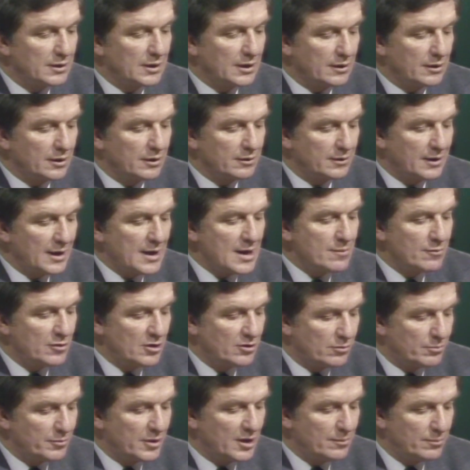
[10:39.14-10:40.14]
The
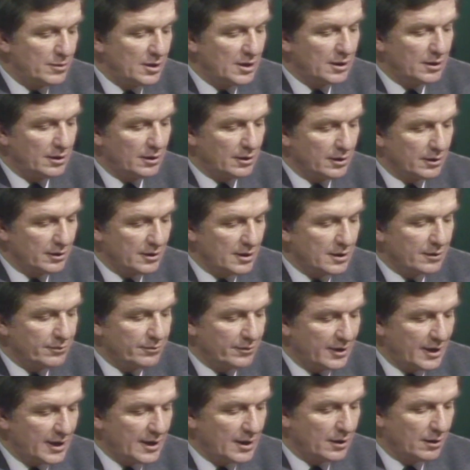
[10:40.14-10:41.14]
damage may be
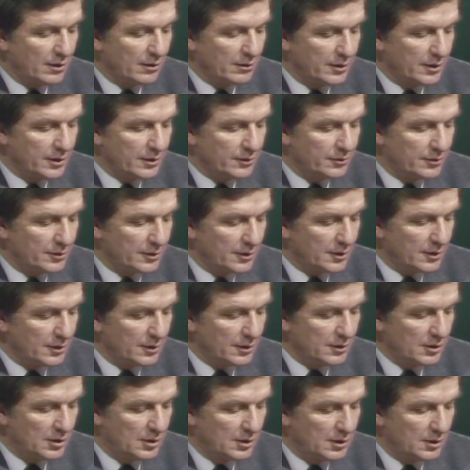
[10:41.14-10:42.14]
enough now that
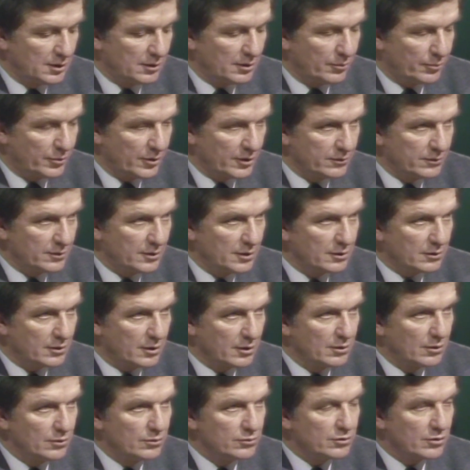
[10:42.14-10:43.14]
the president
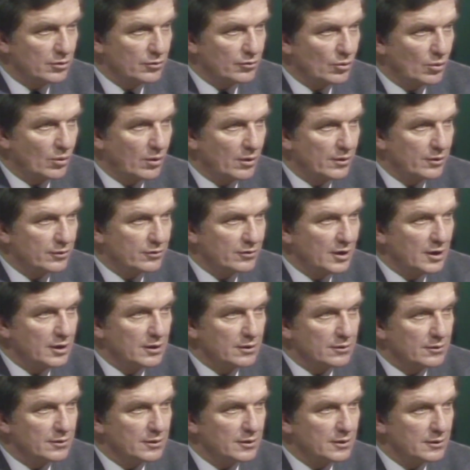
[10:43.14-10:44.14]
could lose control of the
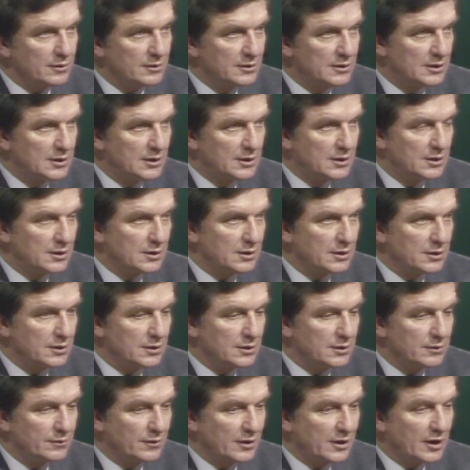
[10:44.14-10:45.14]
Senate
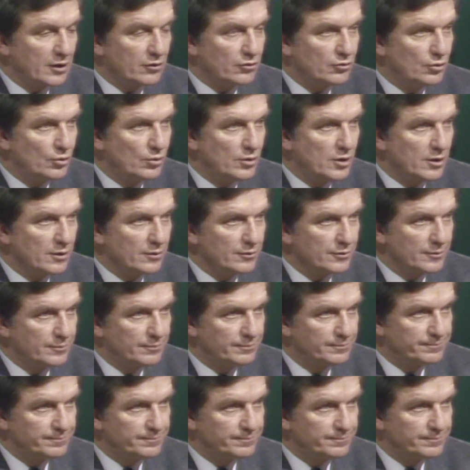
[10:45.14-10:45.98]
in the next 2 years.